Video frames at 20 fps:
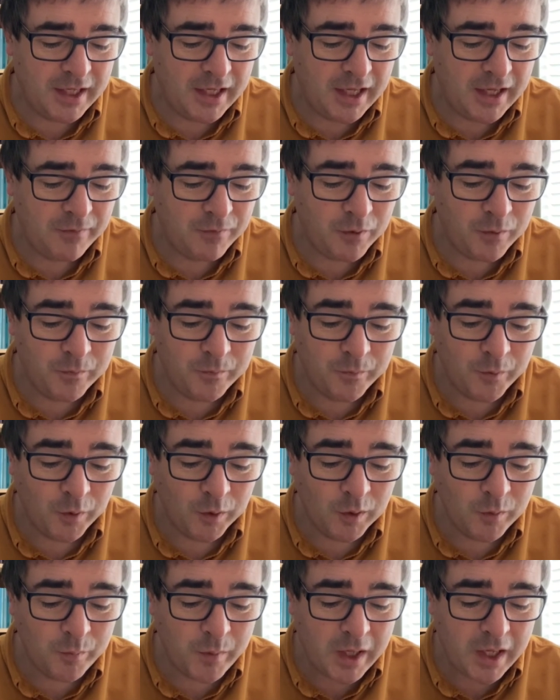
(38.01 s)
If you
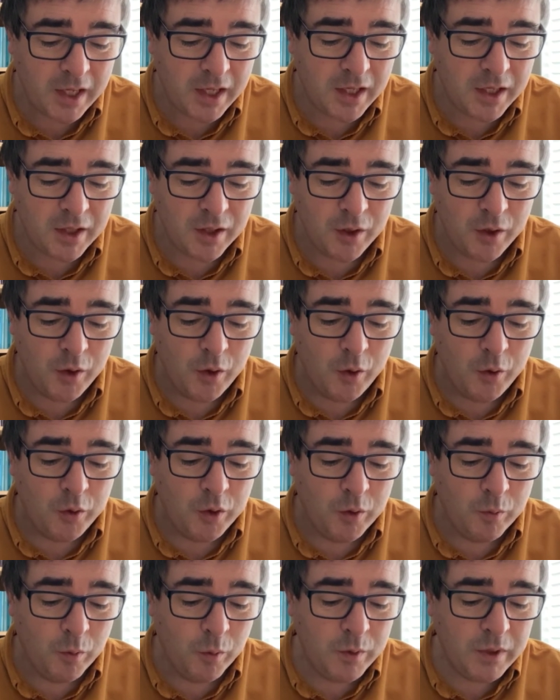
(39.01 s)
follow me,
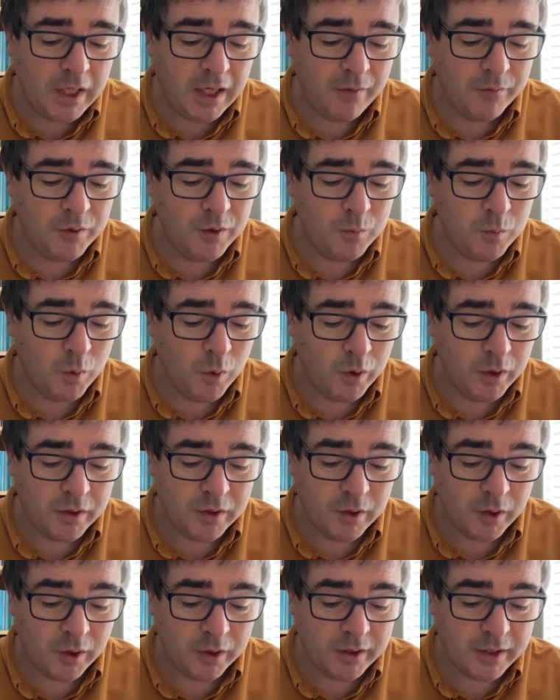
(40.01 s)
you won't have to walk in
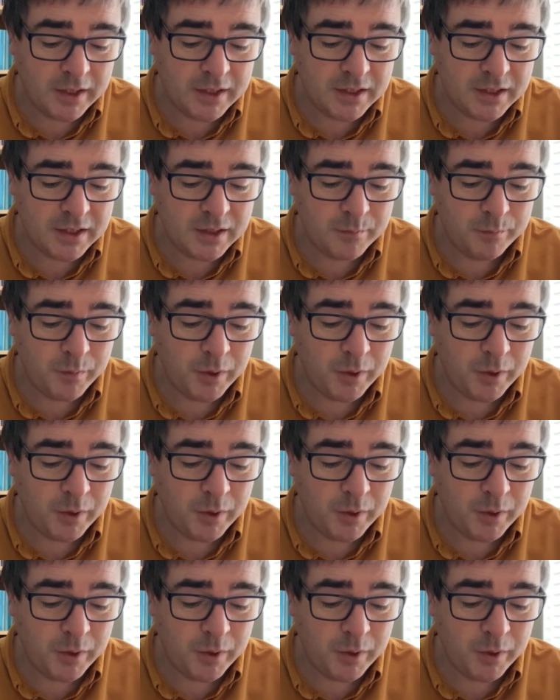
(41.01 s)
darkness